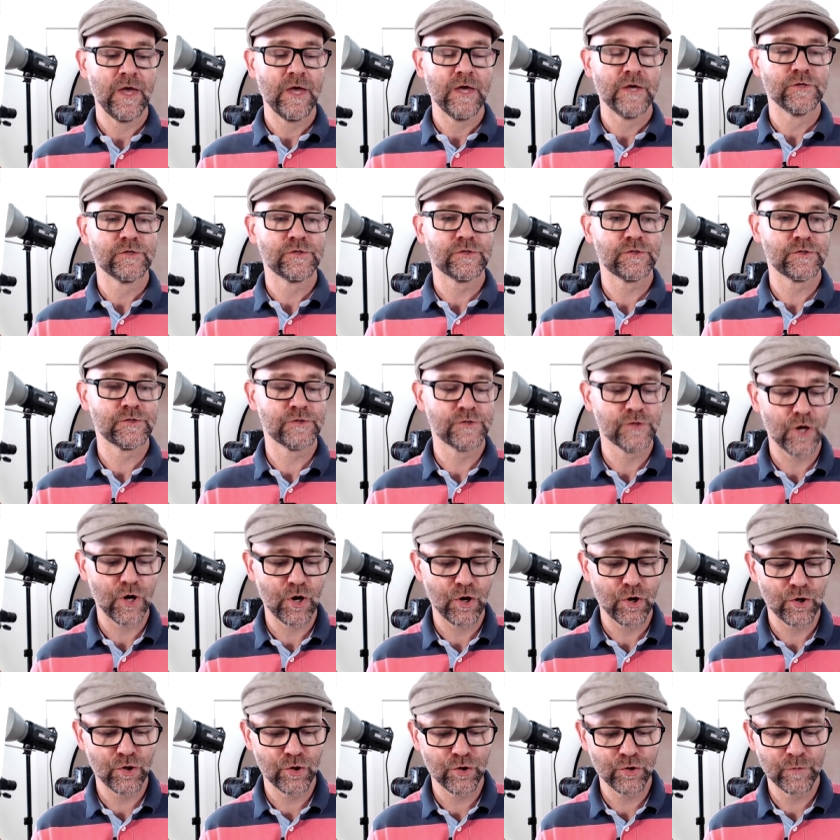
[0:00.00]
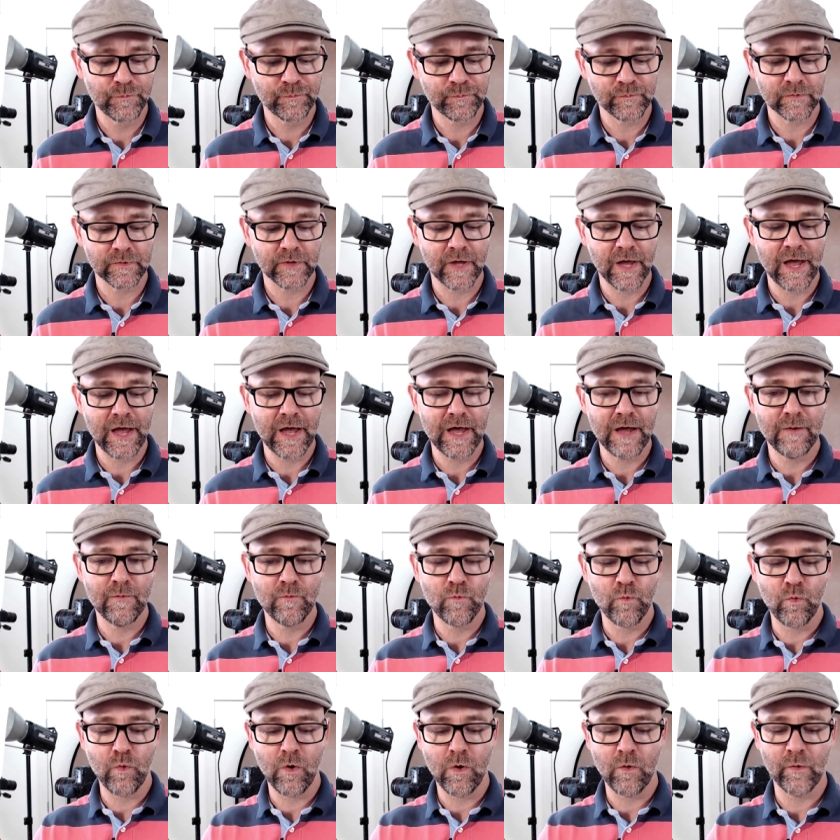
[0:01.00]
So
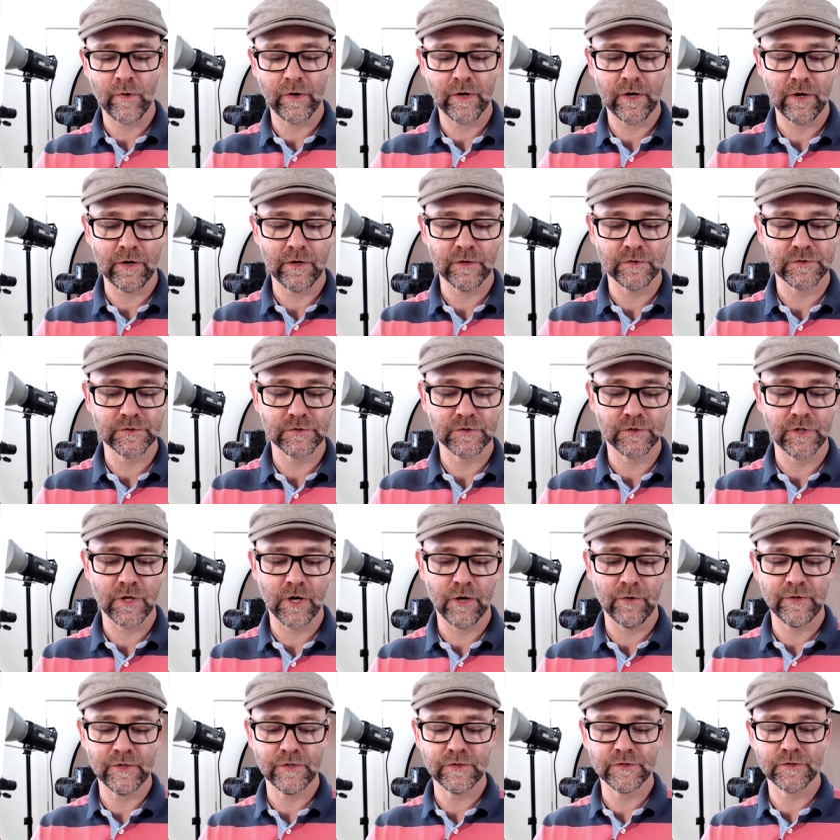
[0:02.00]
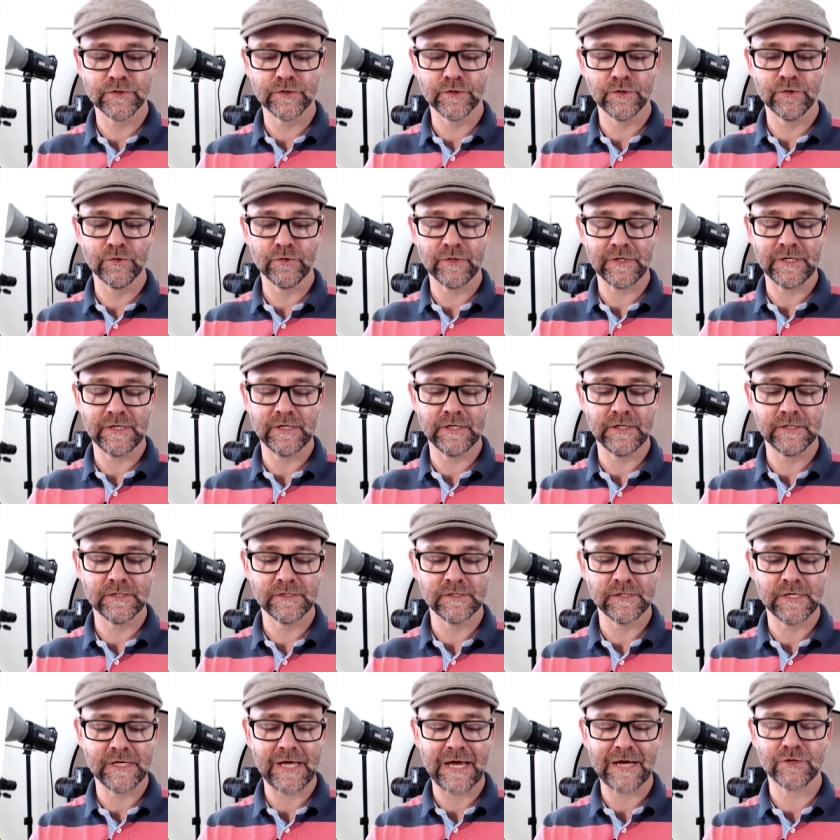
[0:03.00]
um, what we're going to go into
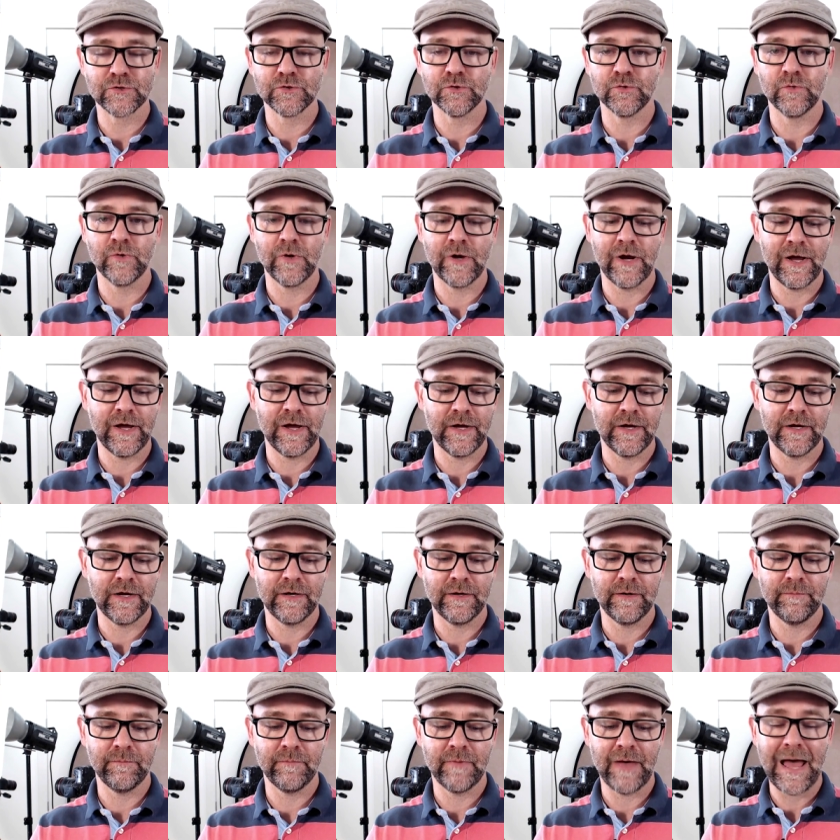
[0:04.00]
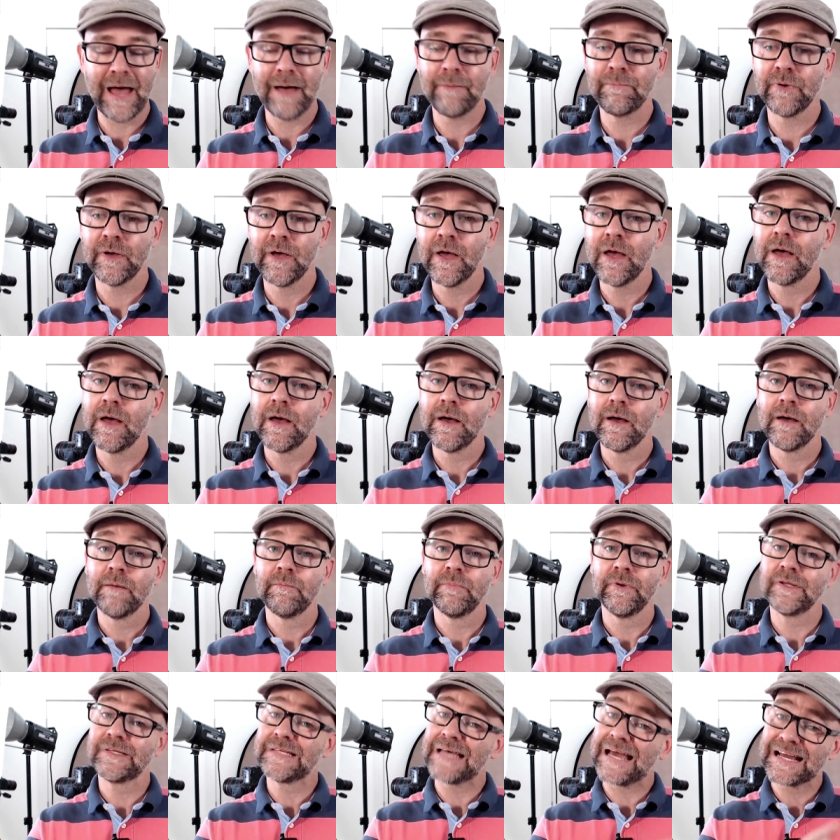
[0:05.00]
is the actual um, app,
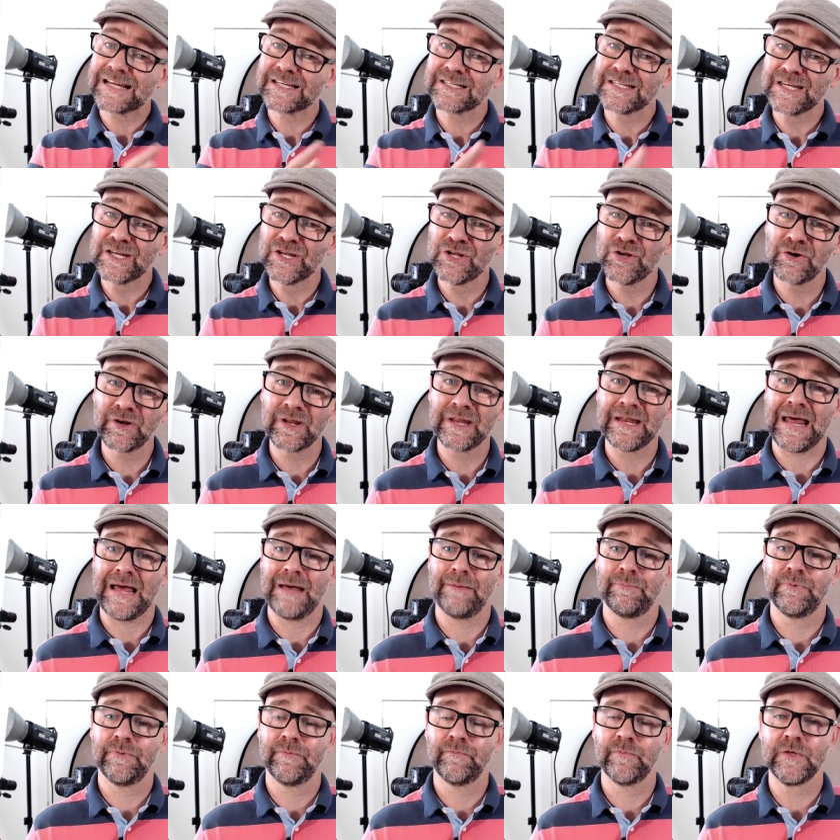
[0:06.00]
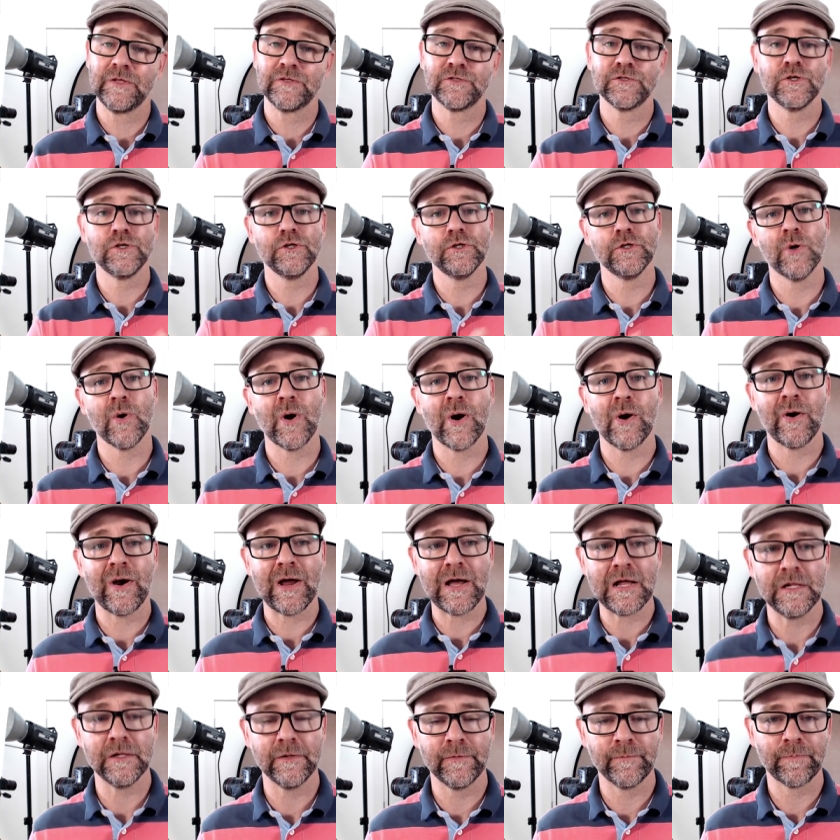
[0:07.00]
but it's actually not an app, it's a
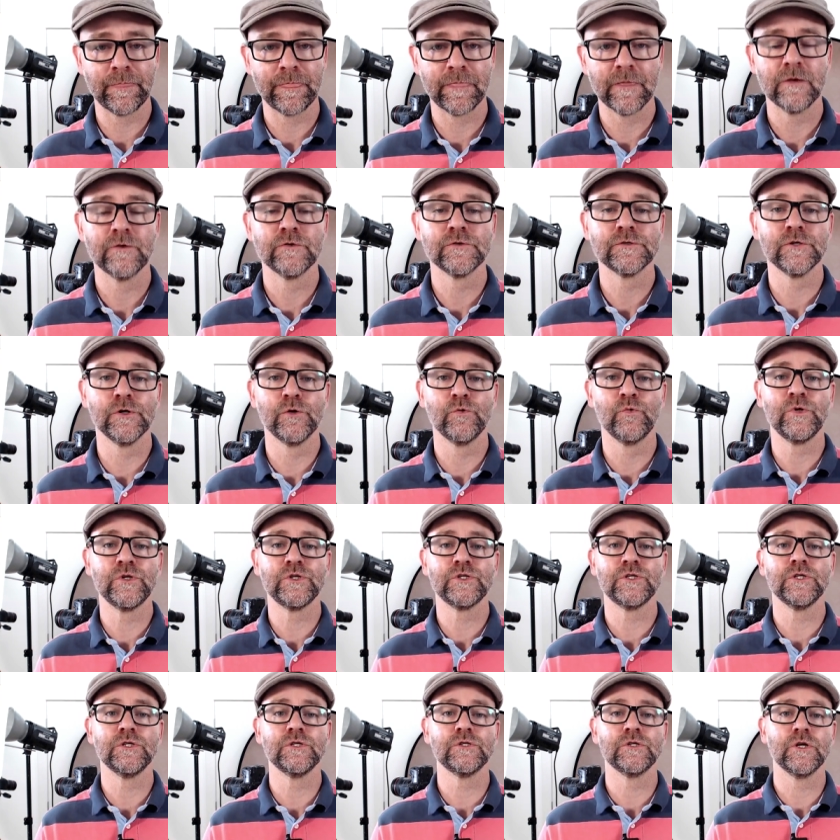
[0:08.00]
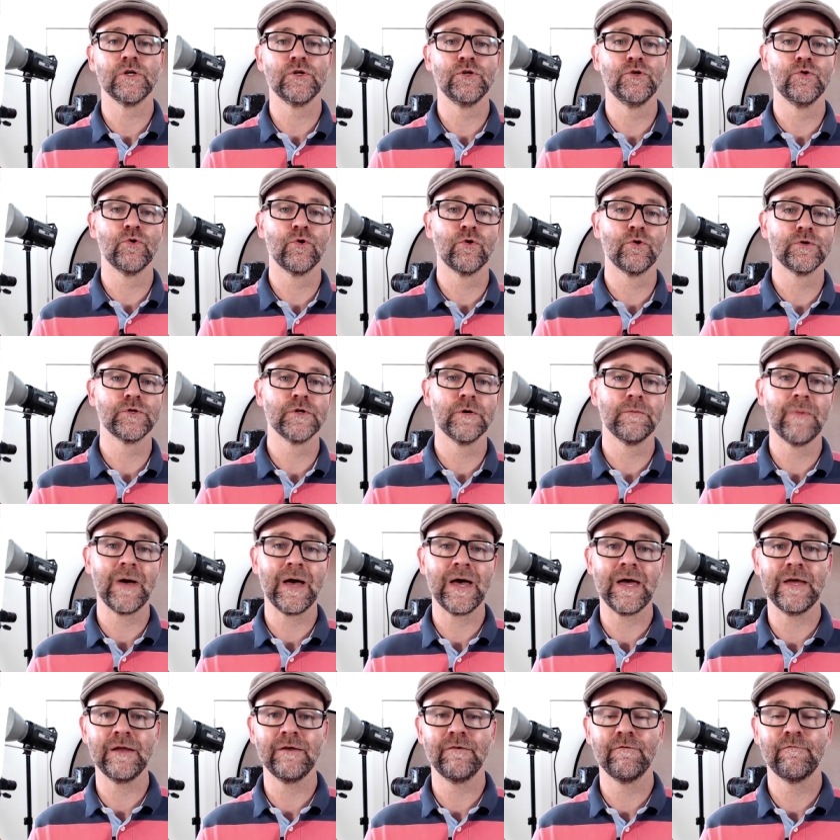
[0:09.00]
URL. So which is your
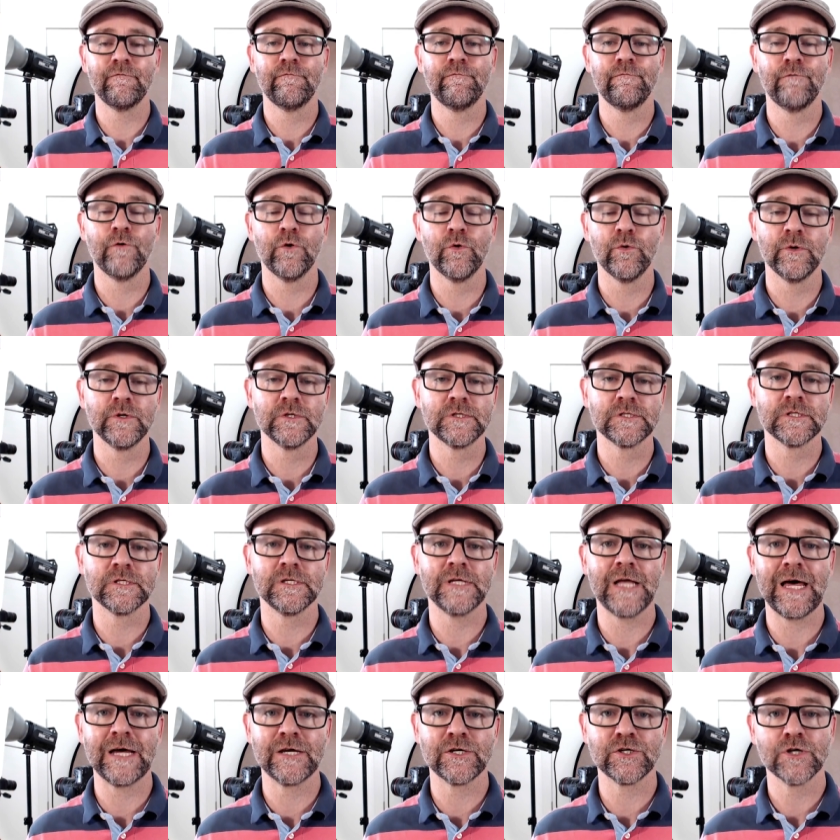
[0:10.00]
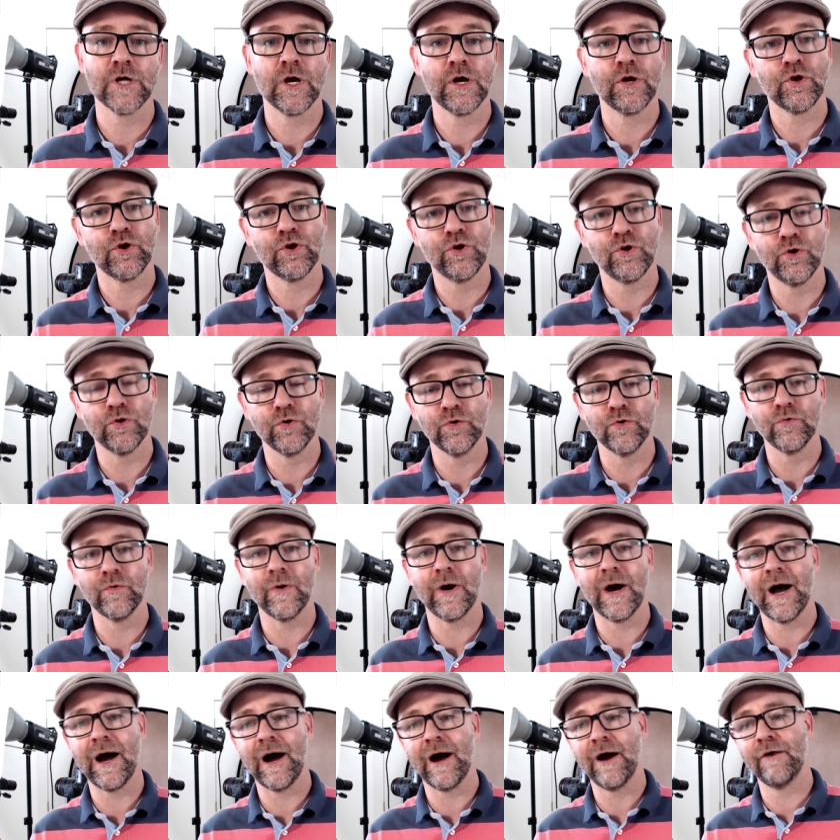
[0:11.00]
domain forward slash
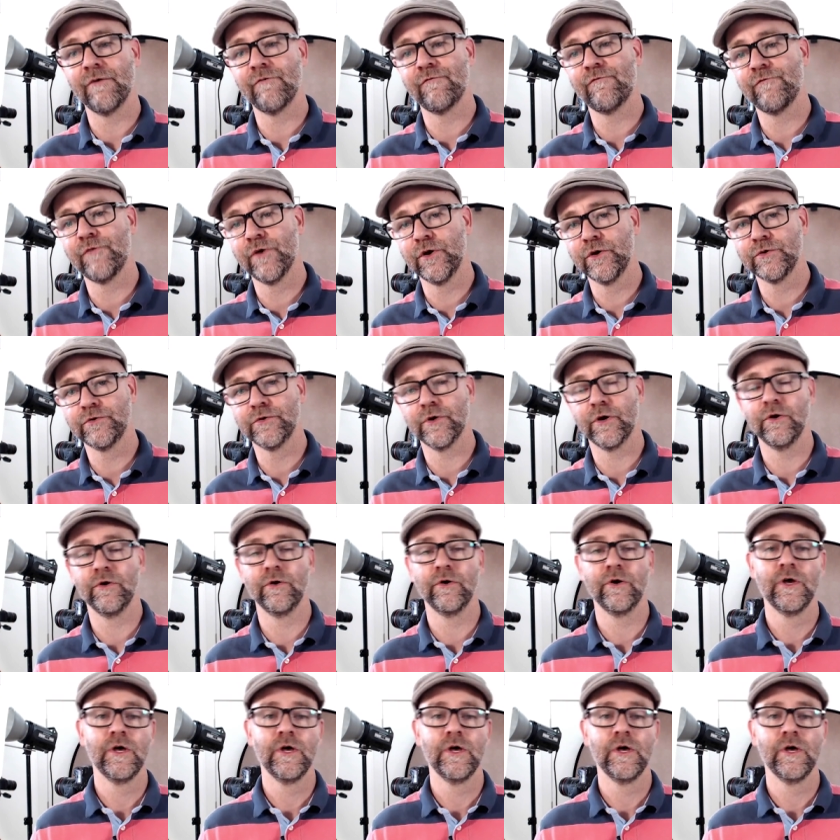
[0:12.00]
QR photo.